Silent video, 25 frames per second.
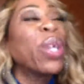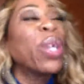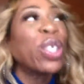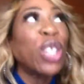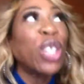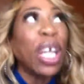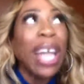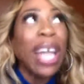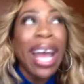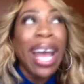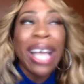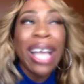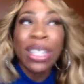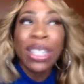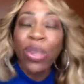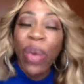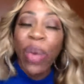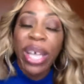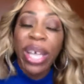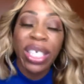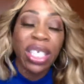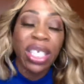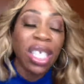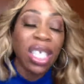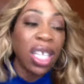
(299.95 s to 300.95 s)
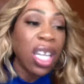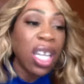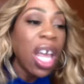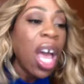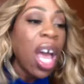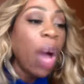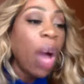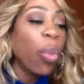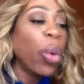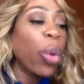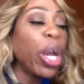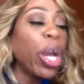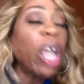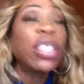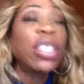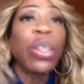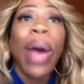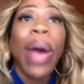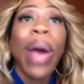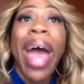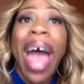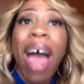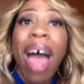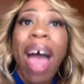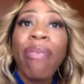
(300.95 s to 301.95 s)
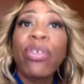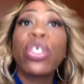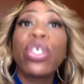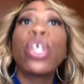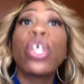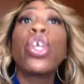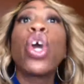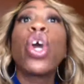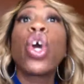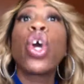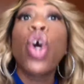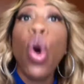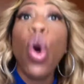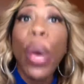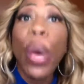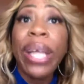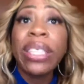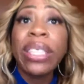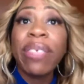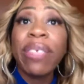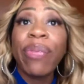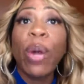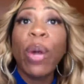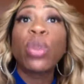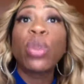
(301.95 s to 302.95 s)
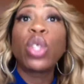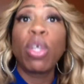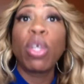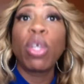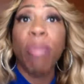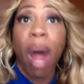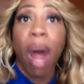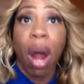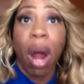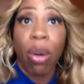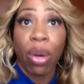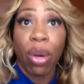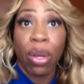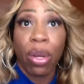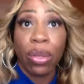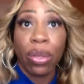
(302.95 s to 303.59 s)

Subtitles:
So last question. So you're going to vote tomorrow?